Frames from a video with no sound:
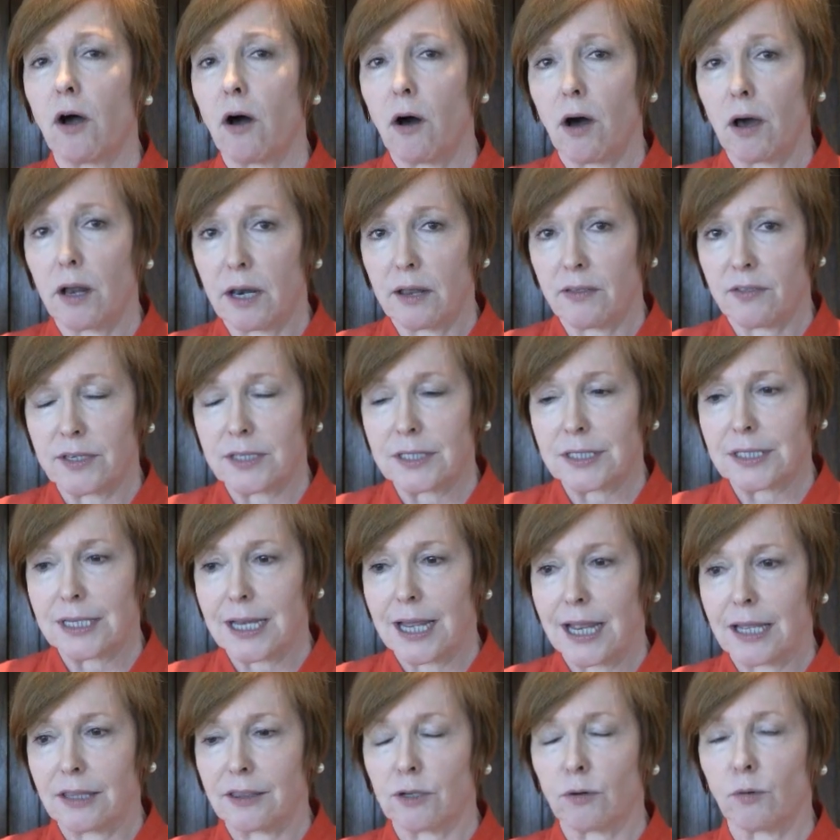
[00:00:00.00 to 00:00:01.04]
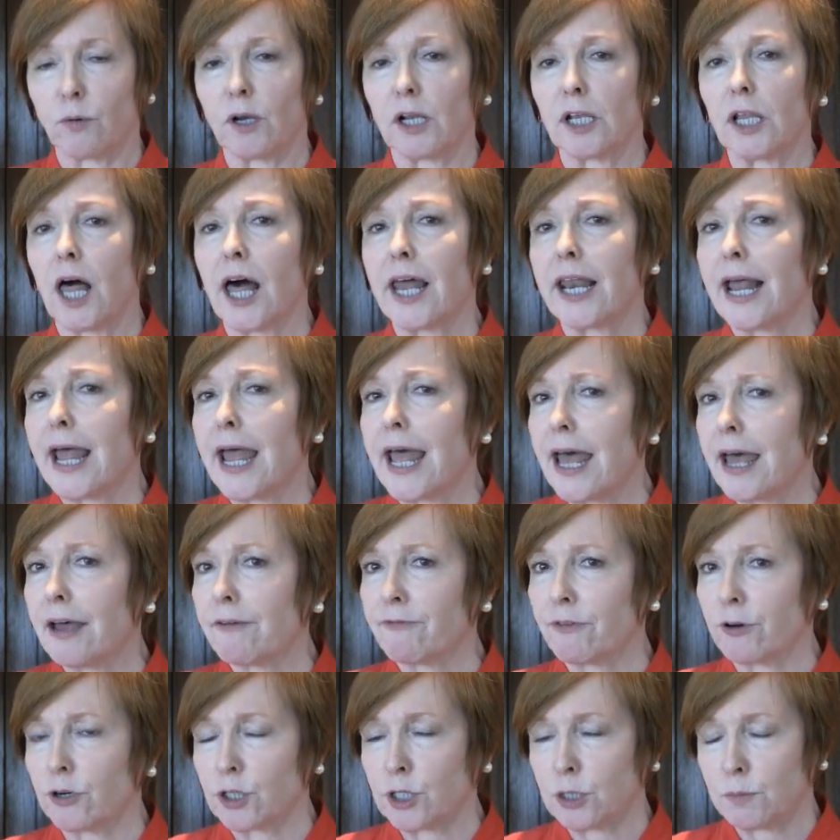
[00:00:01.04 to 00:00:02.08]
on in the state. There were a lot of
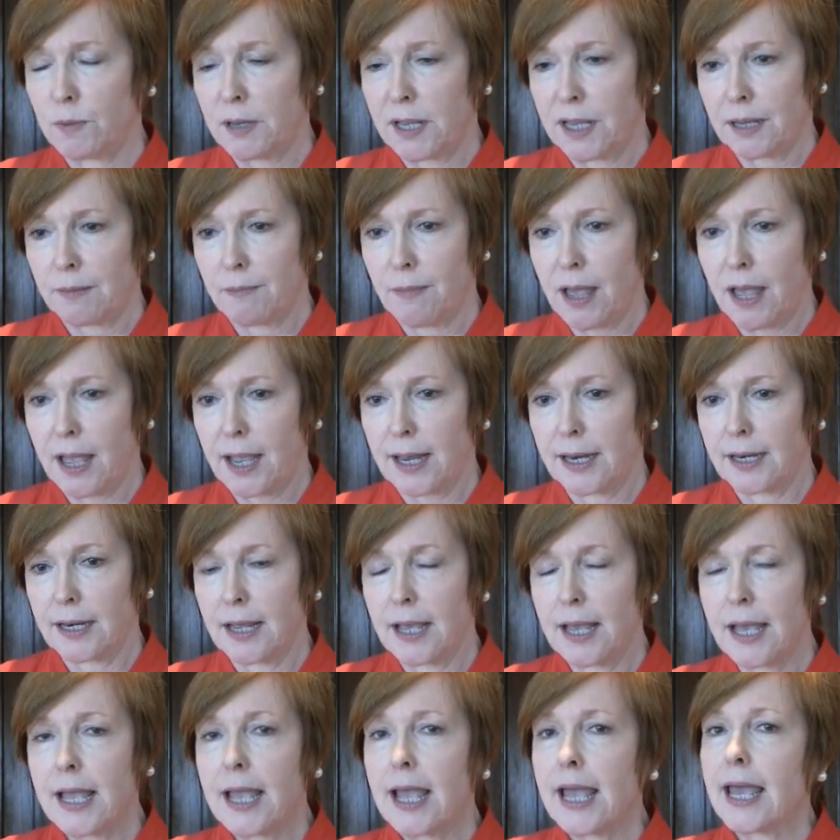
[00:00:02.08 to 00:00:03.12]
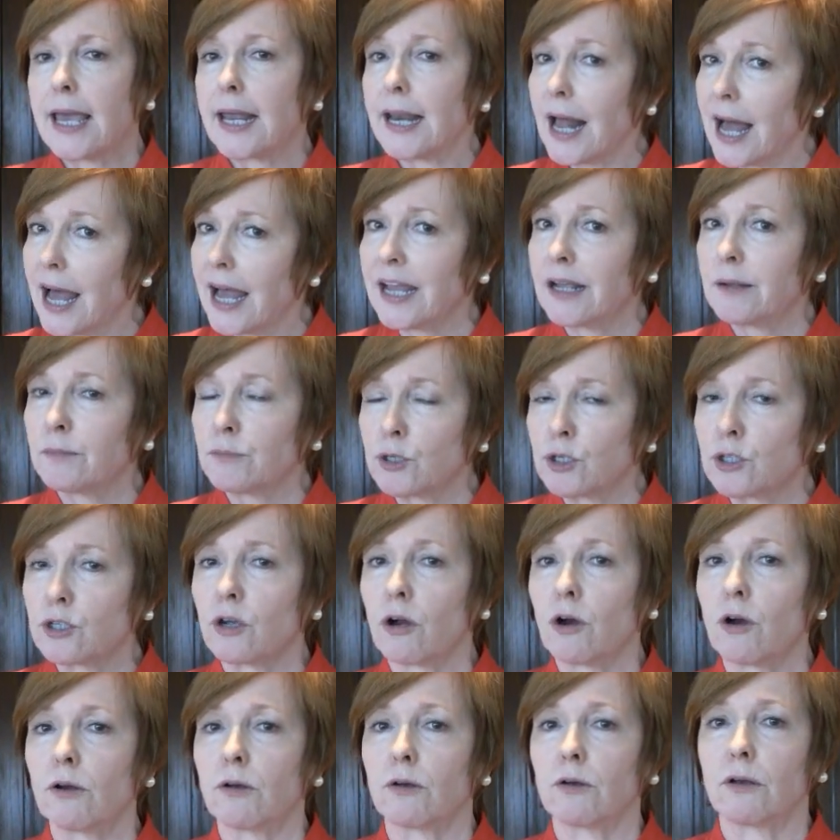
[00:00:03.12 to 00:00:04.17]
efforts being made. And I am
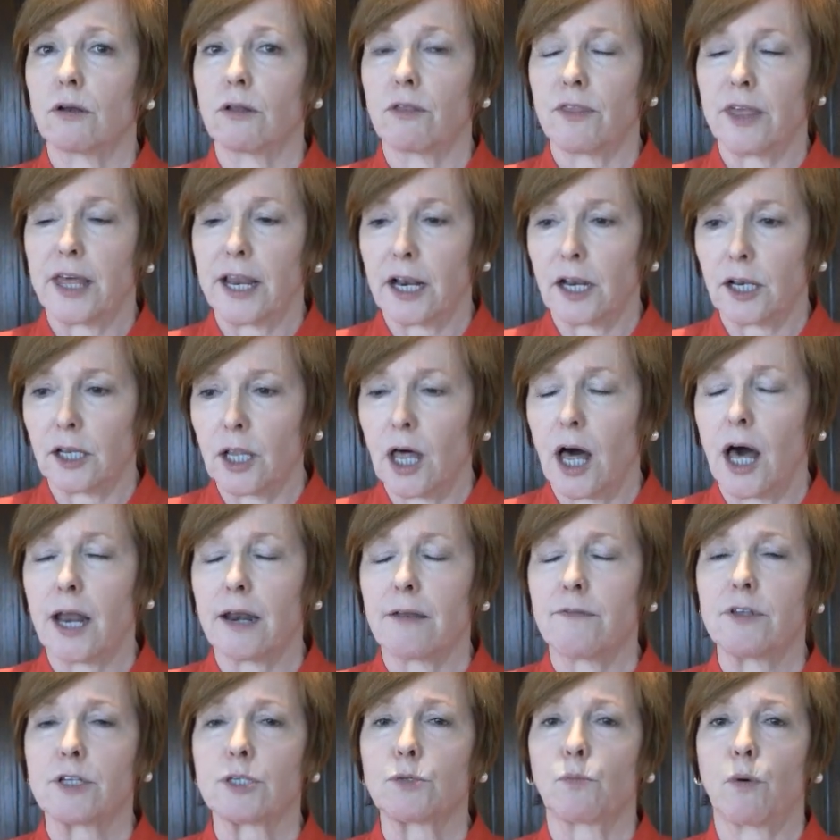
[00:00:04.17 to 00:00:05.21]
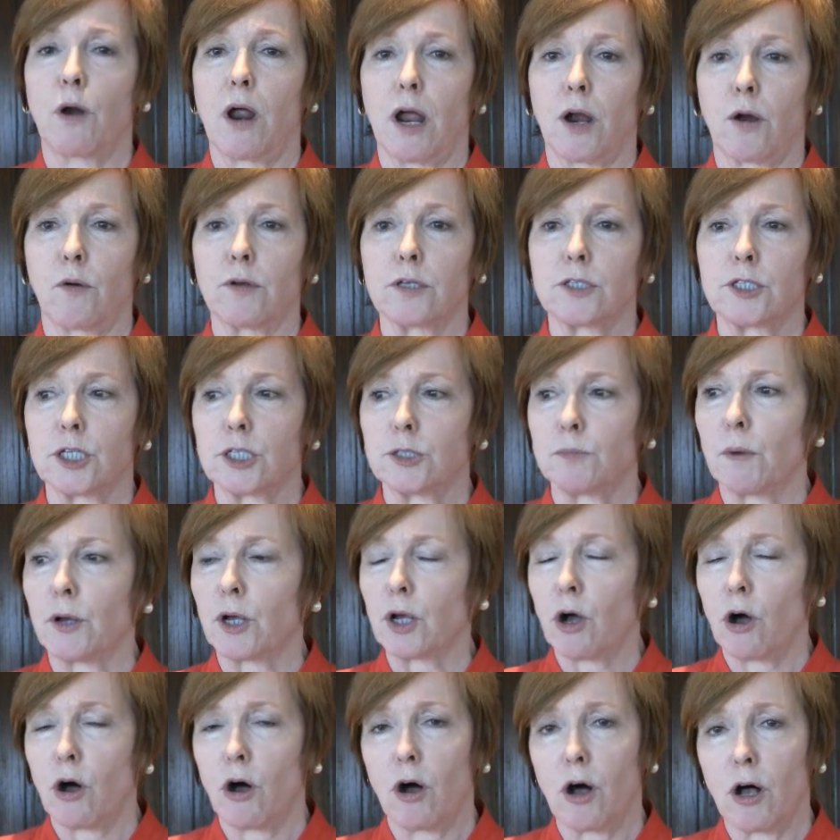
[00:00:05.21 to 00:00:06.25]
certain that a lot of this progress is
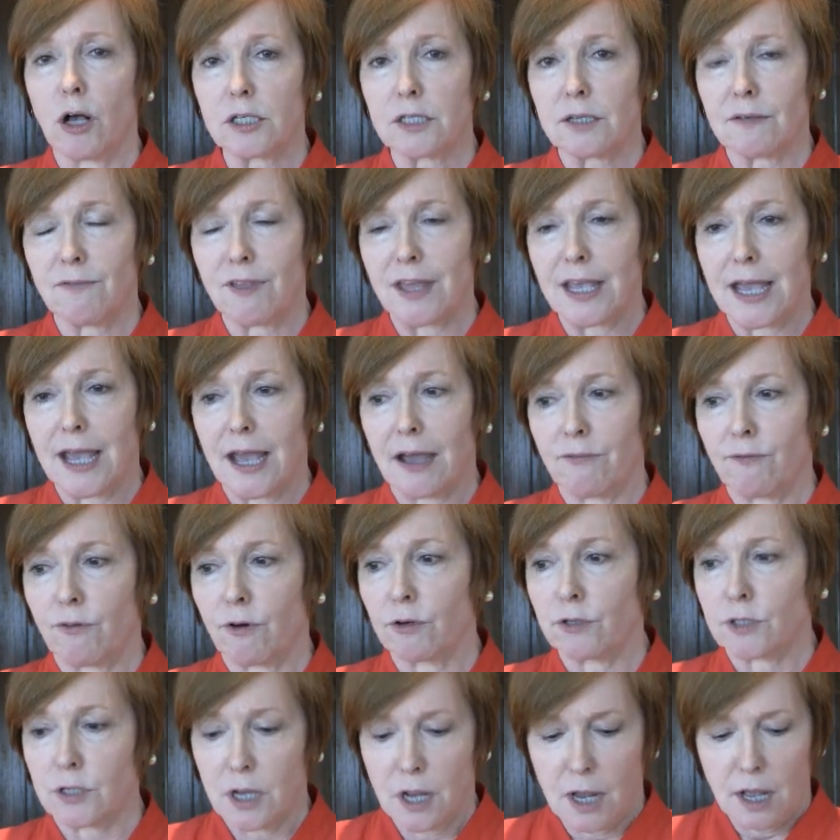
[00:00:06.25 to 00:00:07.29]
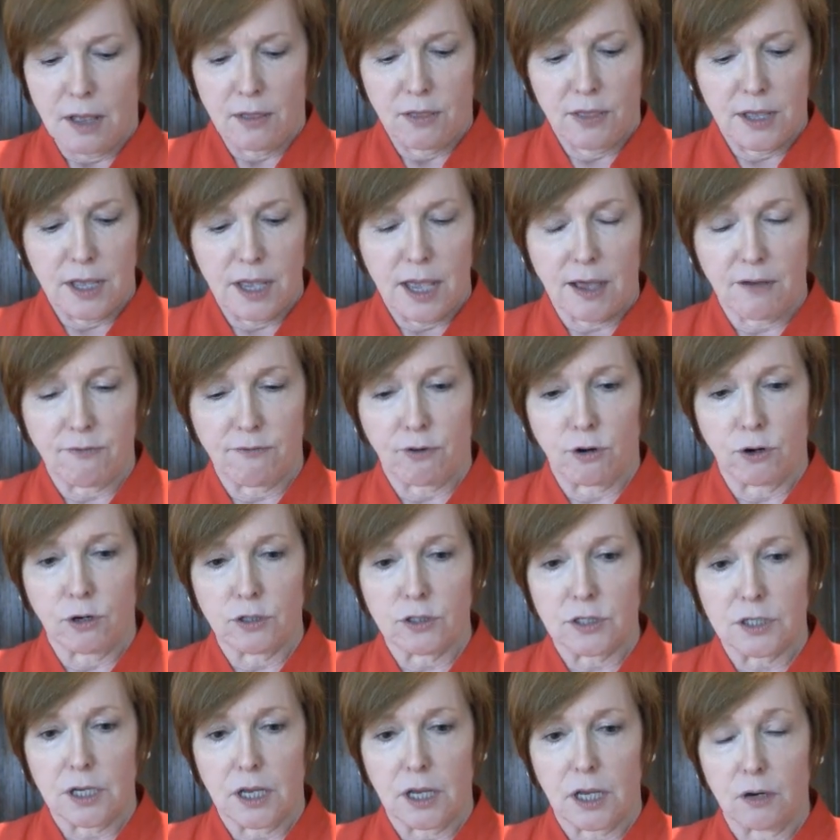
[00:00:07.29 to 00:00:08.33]
because of the efforts
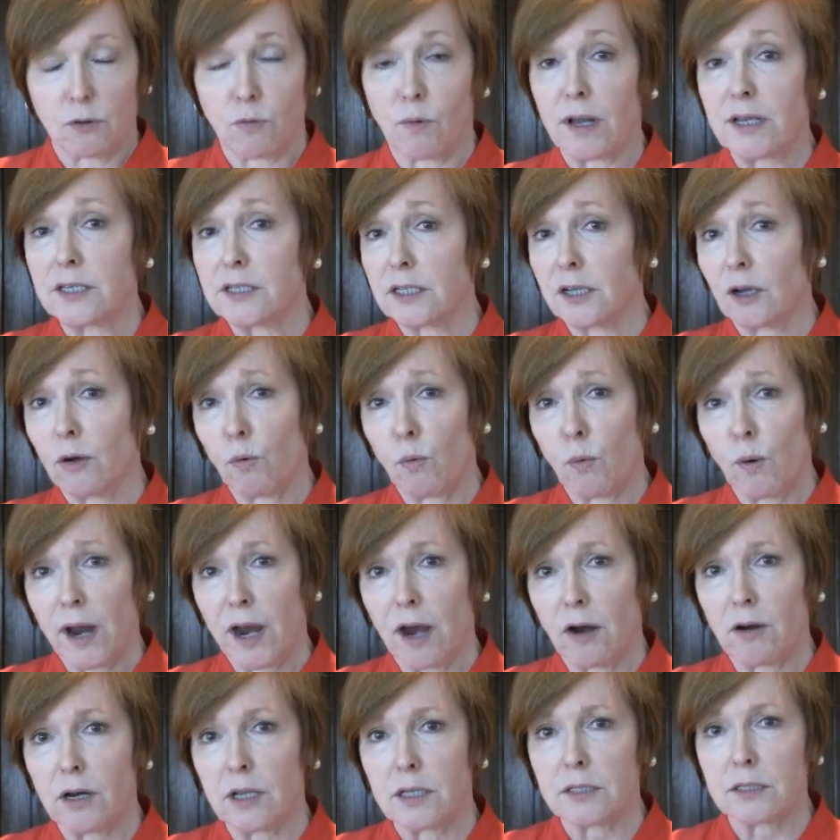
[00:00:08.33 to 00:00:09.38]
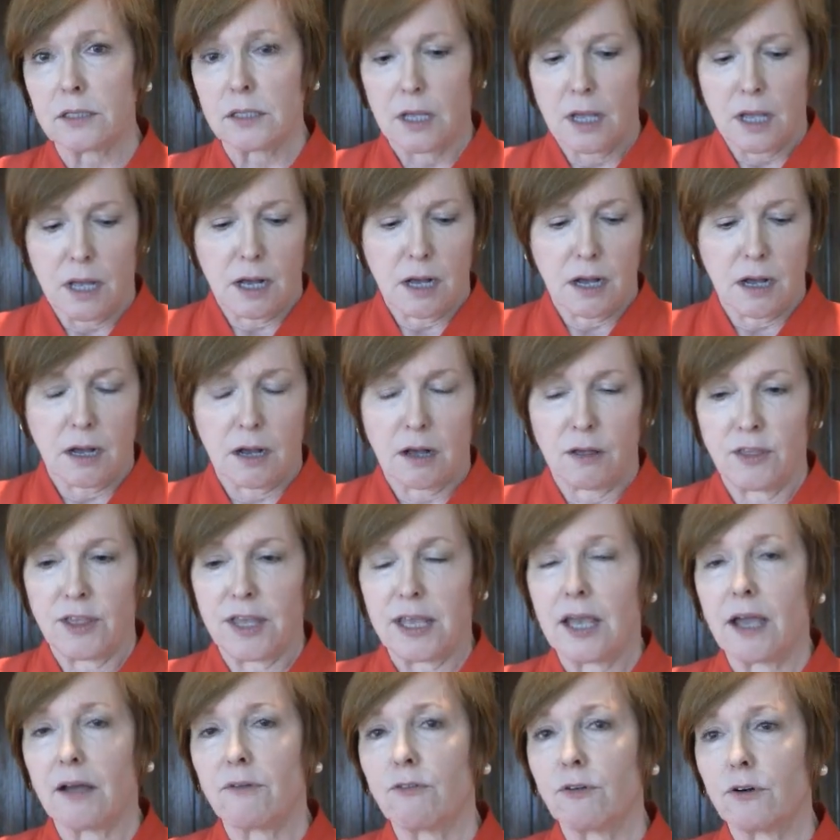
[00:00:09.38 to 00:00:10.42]
in raising awareness,
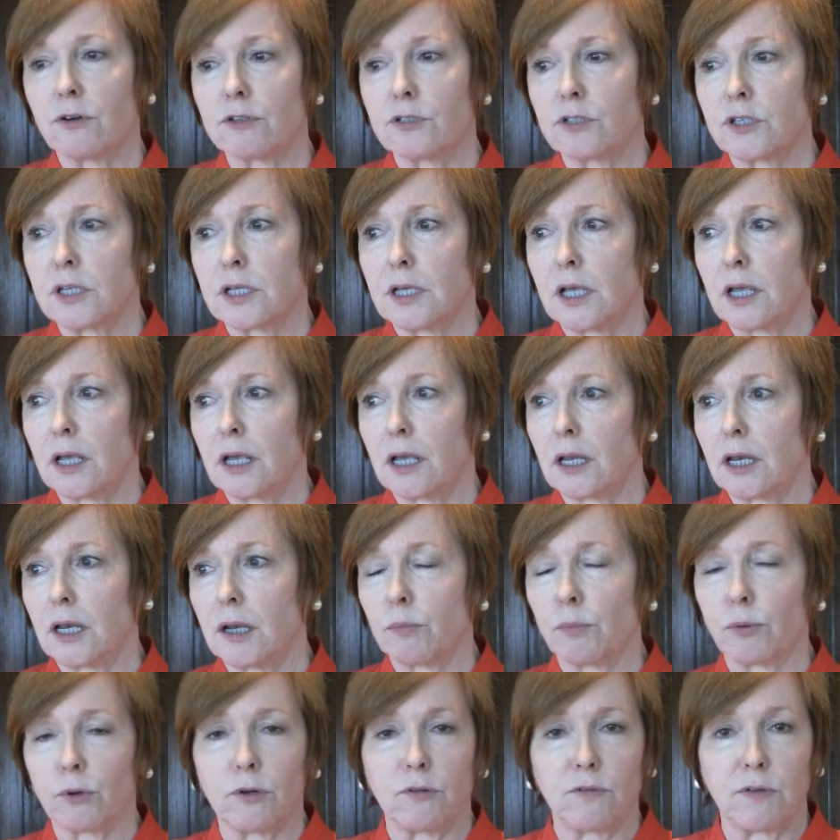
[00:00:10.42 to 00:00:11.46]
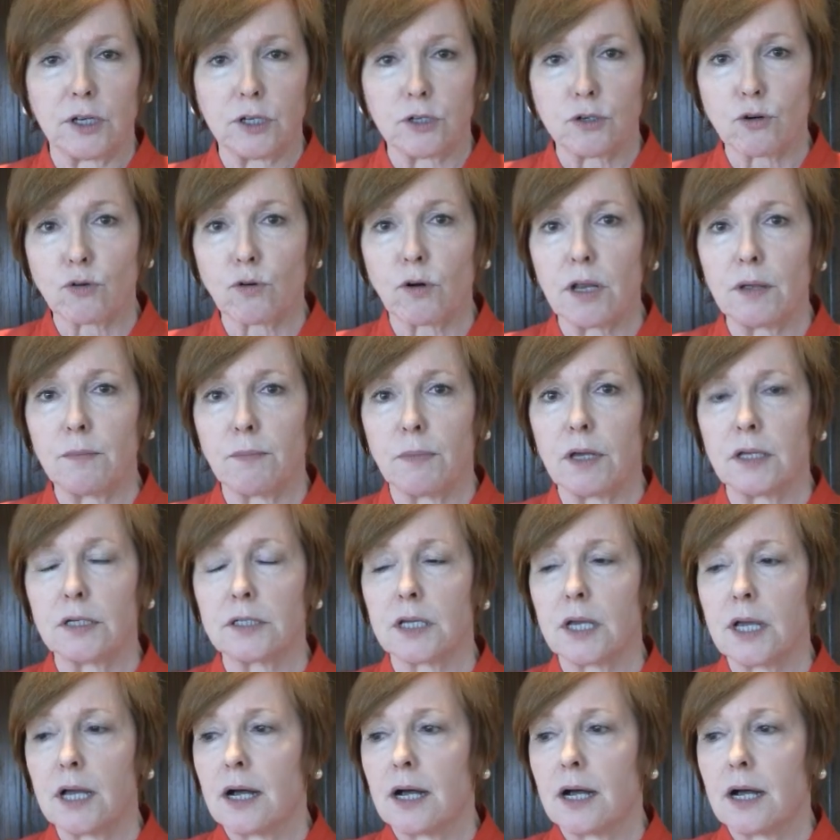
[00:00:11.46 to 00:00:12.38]
the efforts in improving treatment,